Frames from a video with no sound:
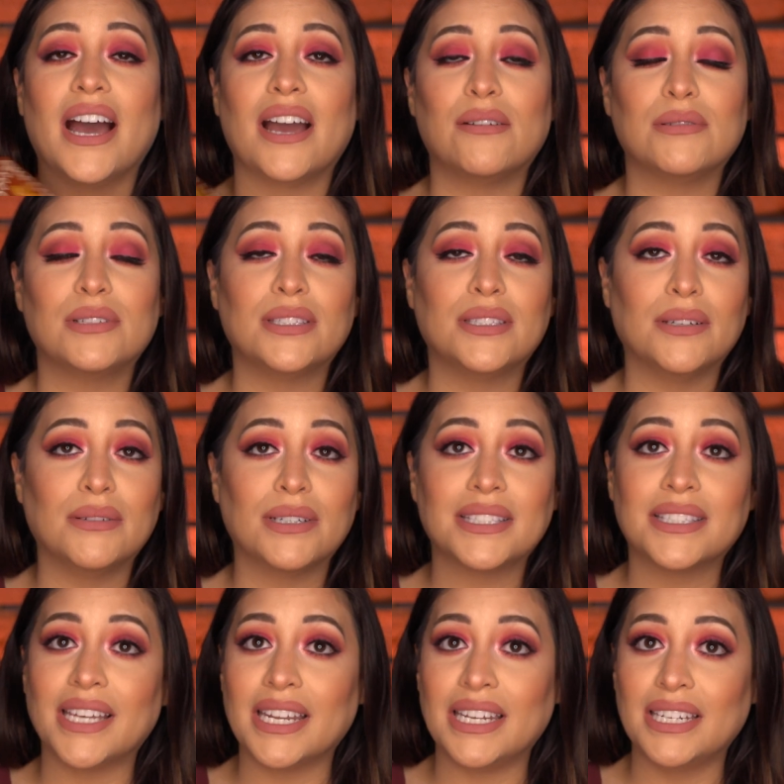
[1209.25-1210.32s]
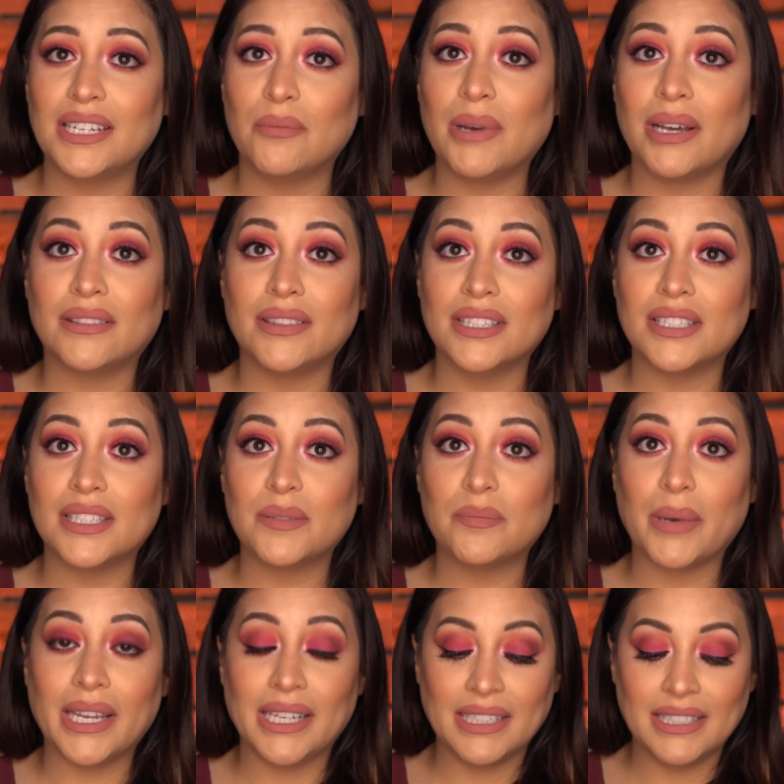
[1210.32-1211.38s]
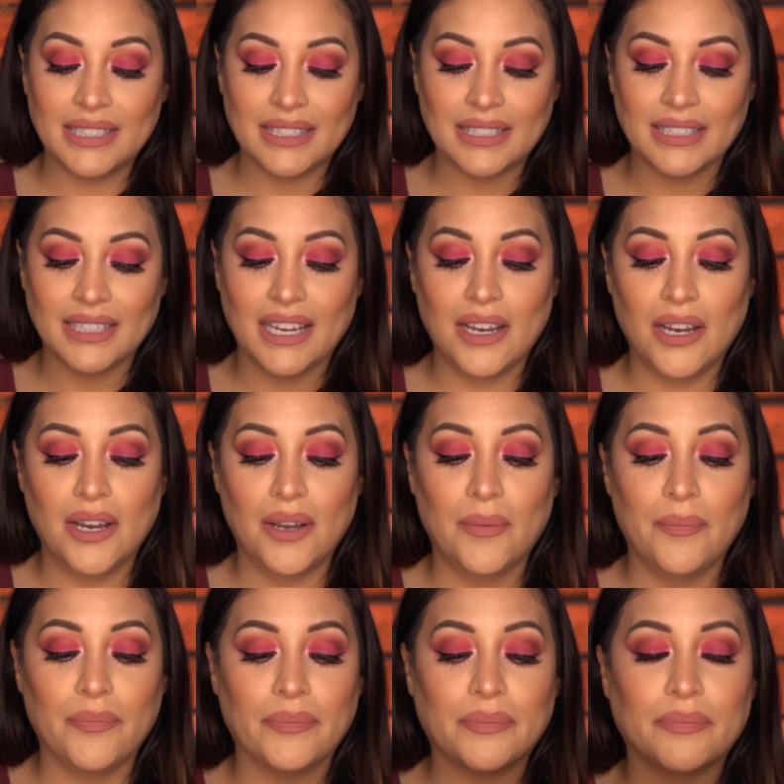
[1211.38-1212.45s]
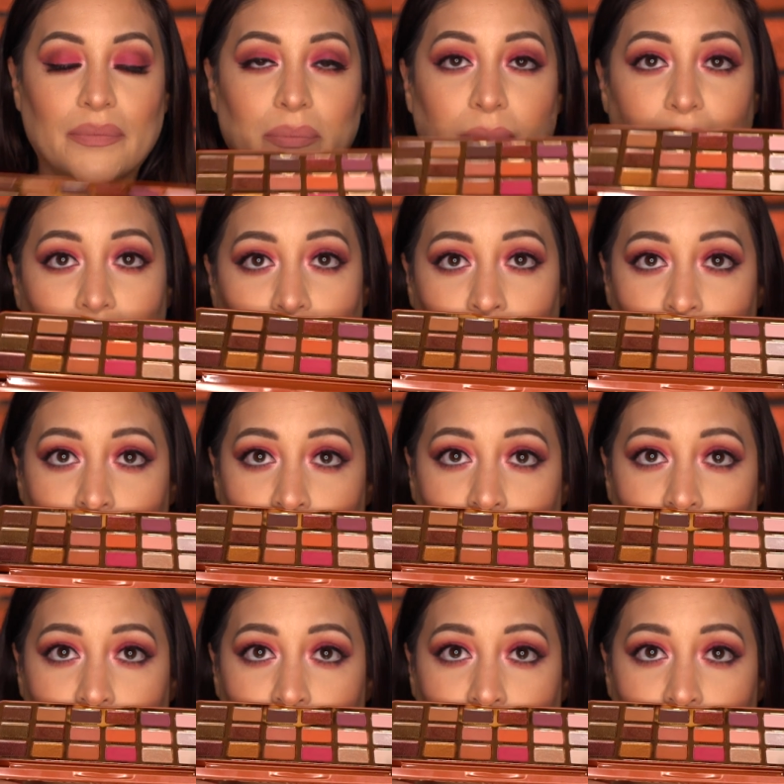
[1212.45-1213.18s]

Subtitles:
I was so excited about this spice, but